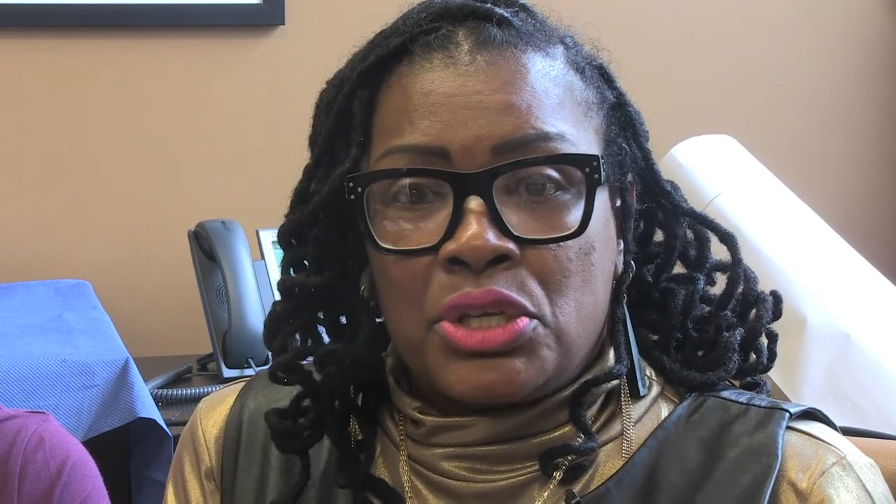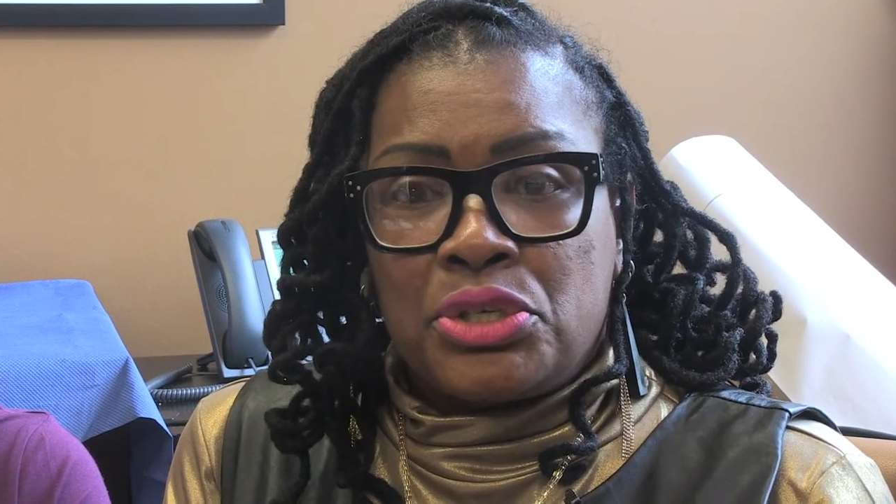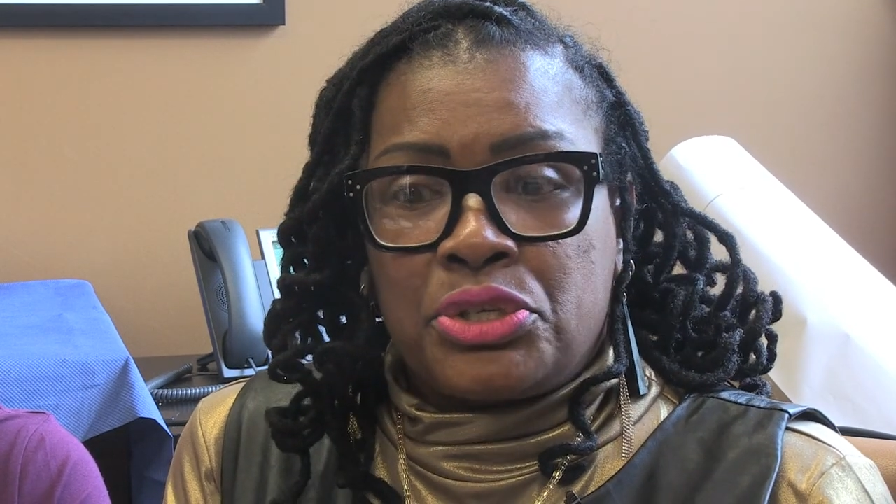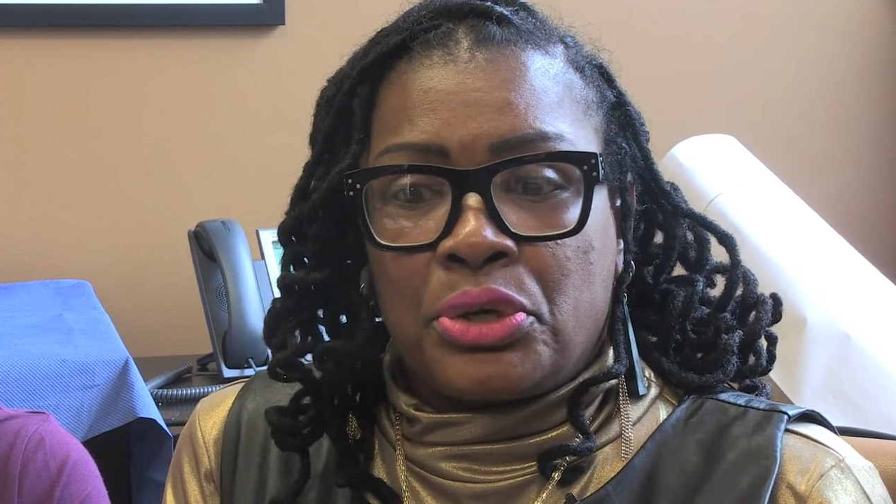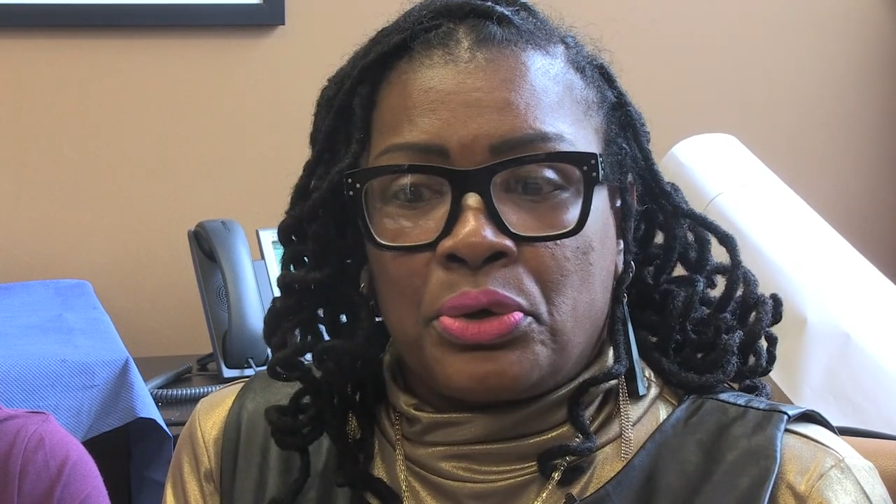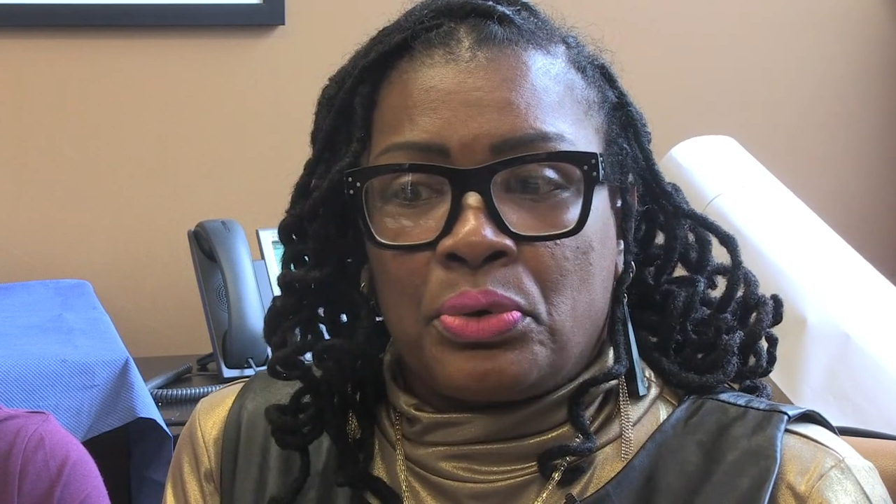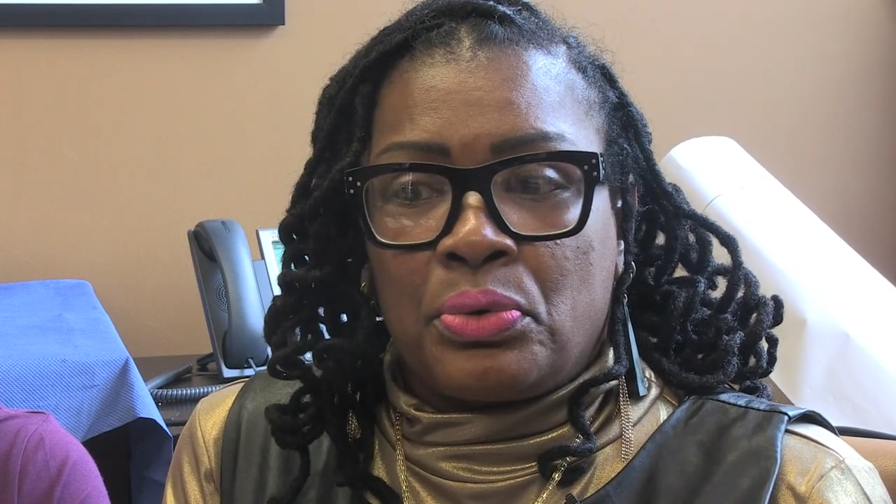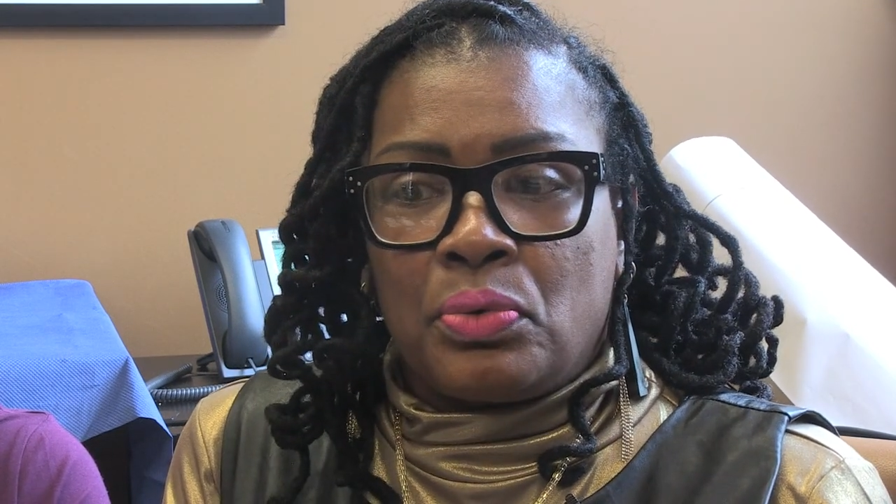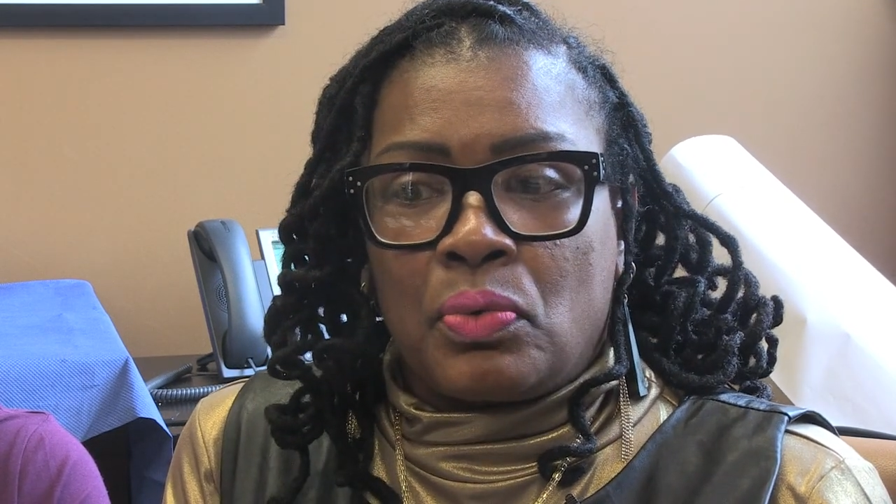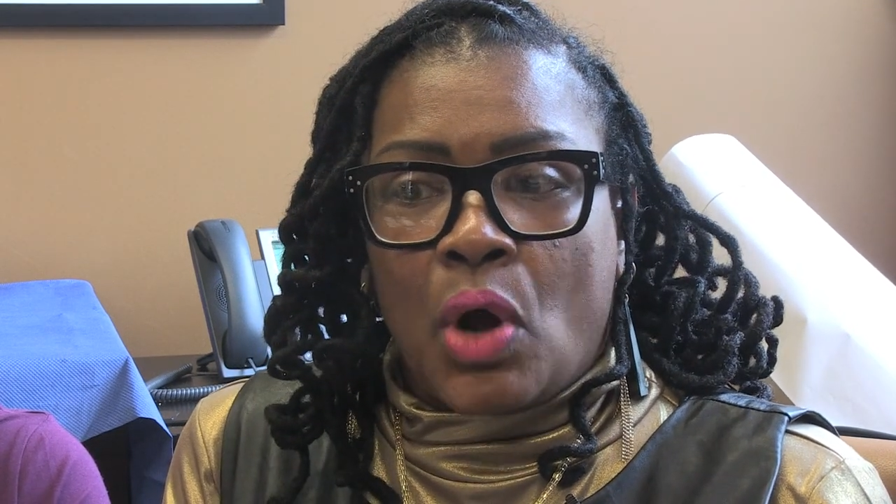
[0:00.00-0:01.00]

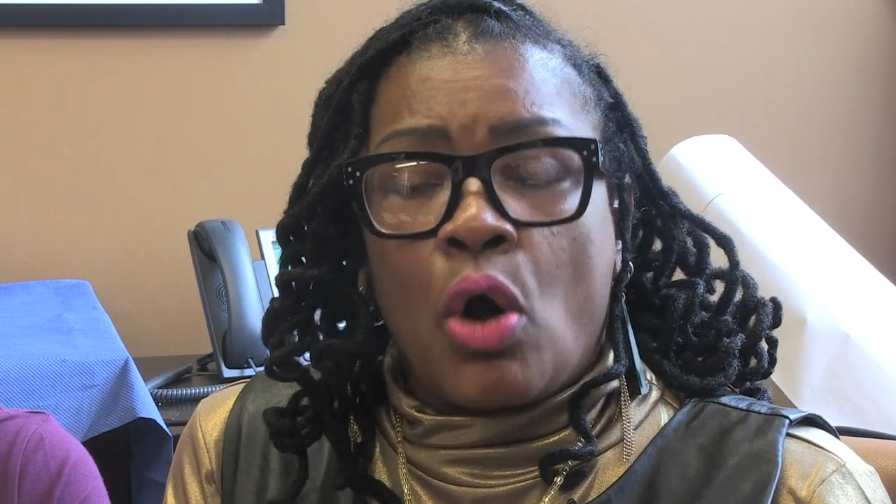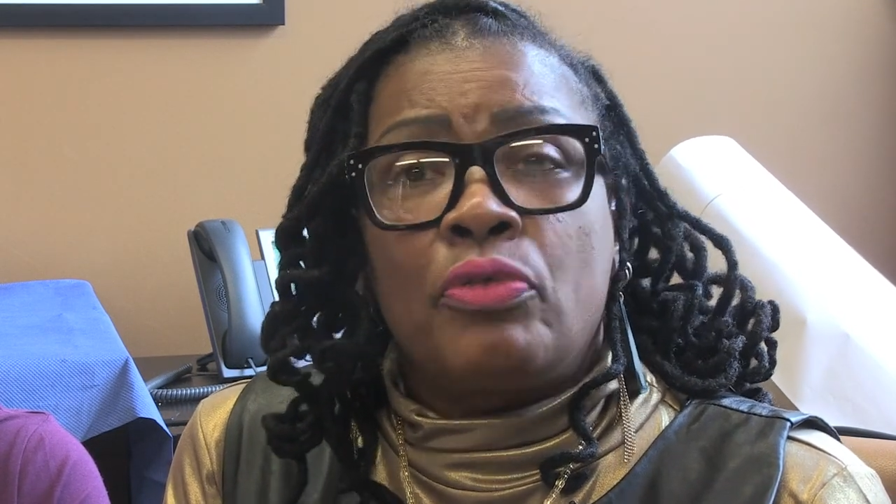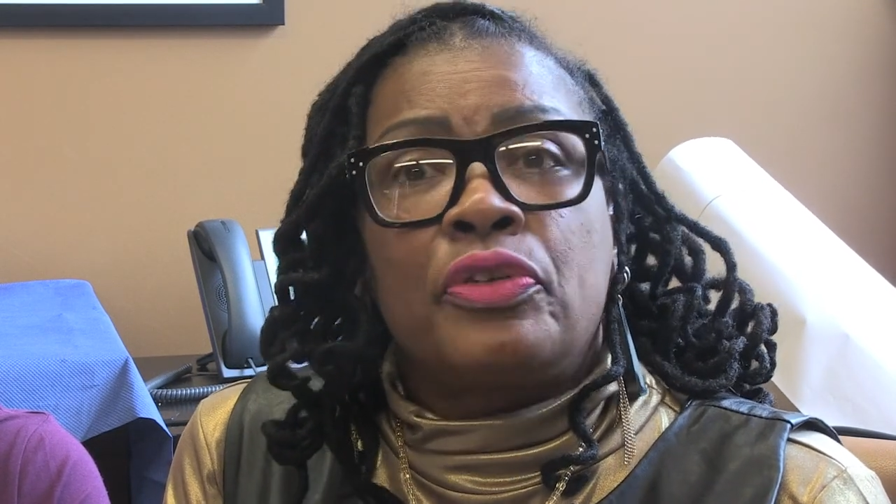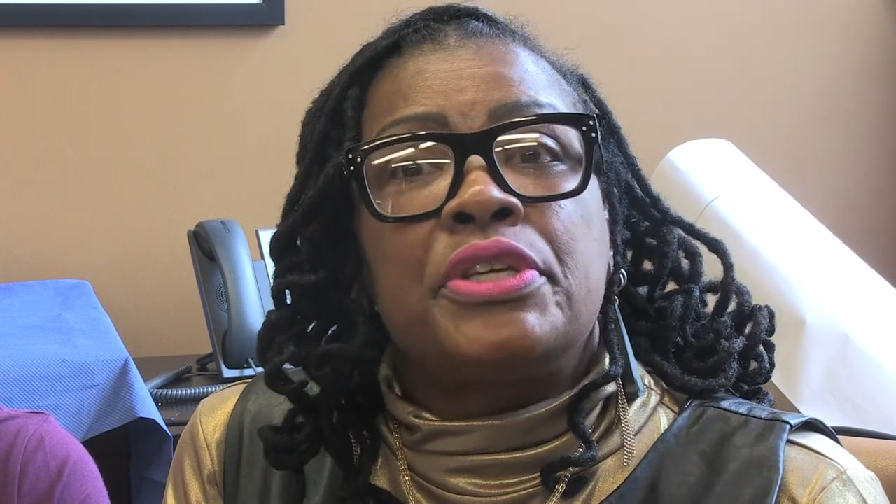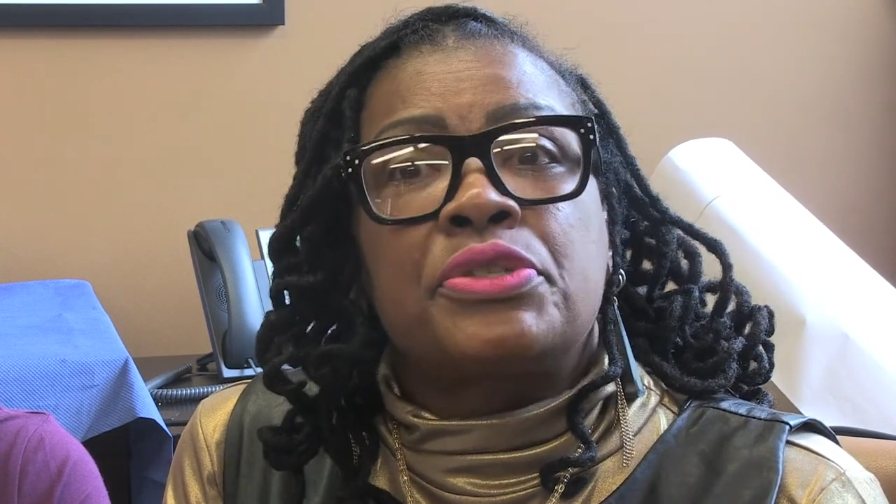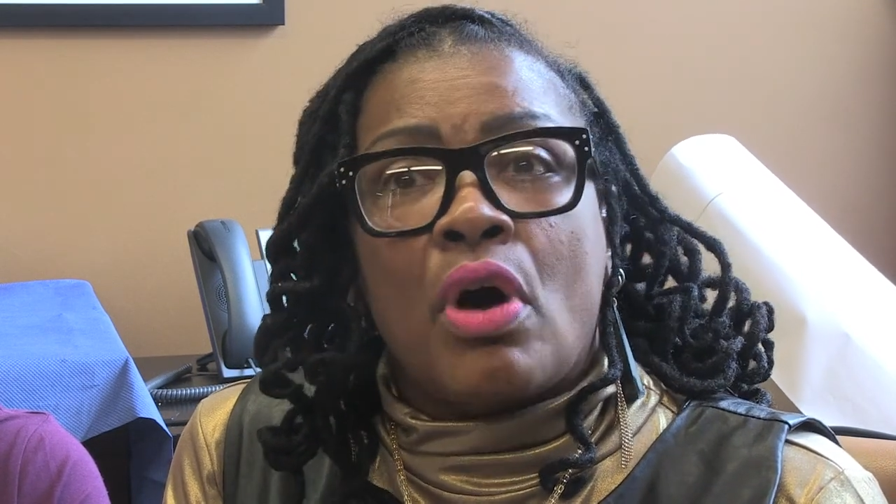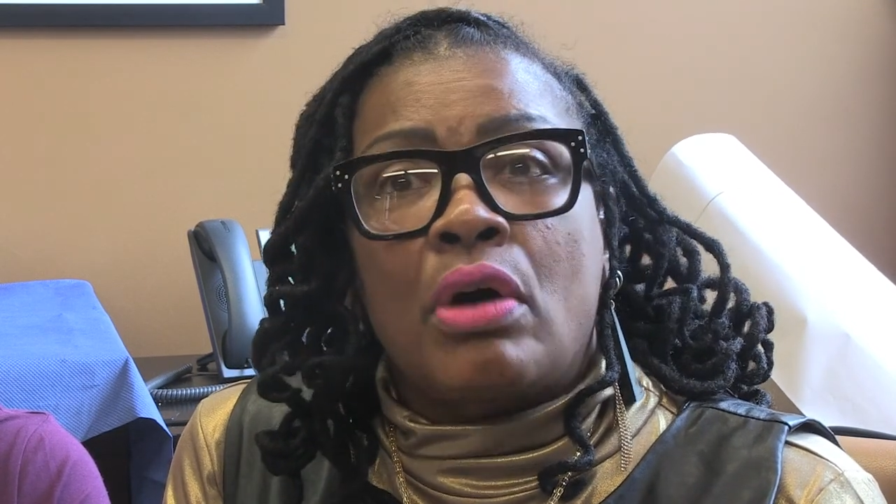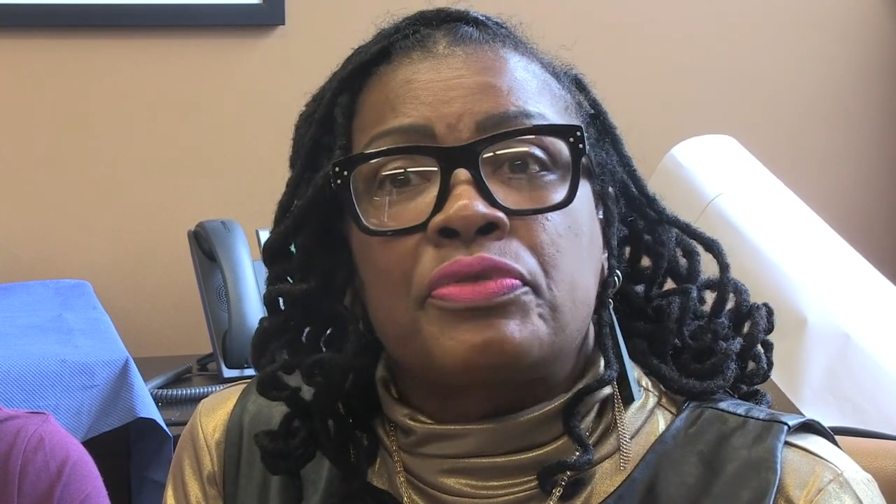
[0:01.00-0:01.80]
to hopefully solve